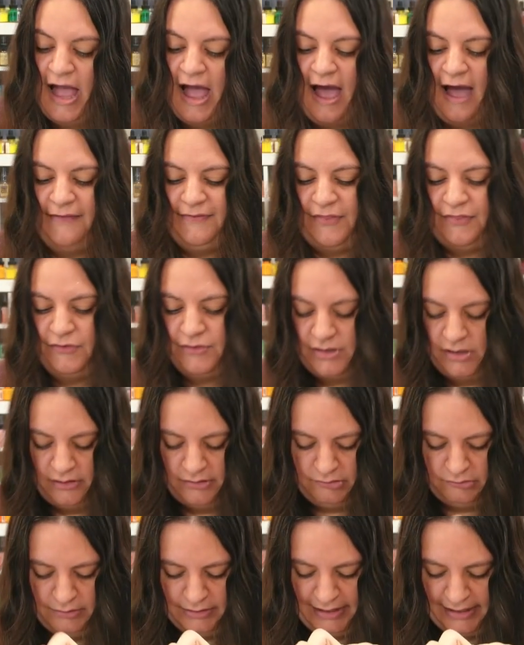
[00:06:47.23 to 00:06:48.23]
And then there's
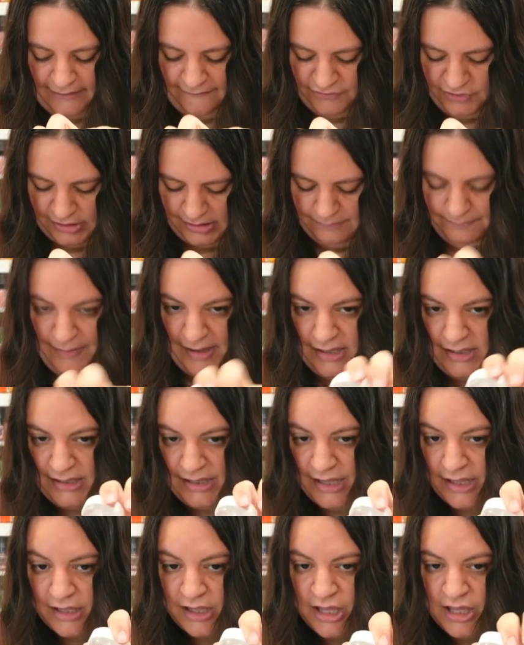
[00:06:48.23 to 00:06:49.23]
also a lot of just
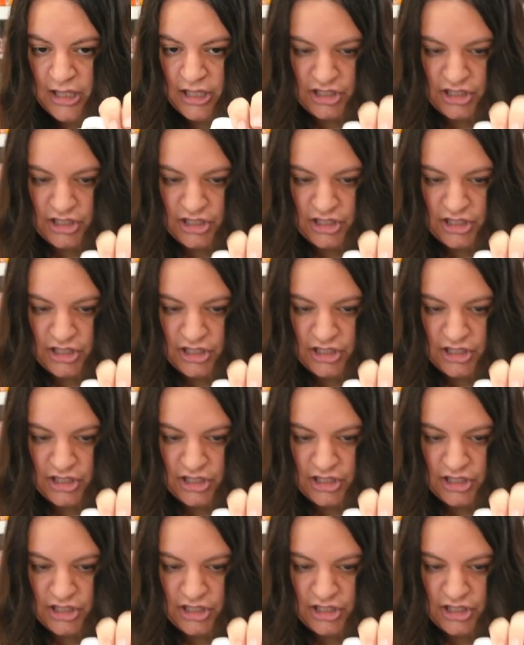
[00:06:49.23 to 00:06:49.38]
basic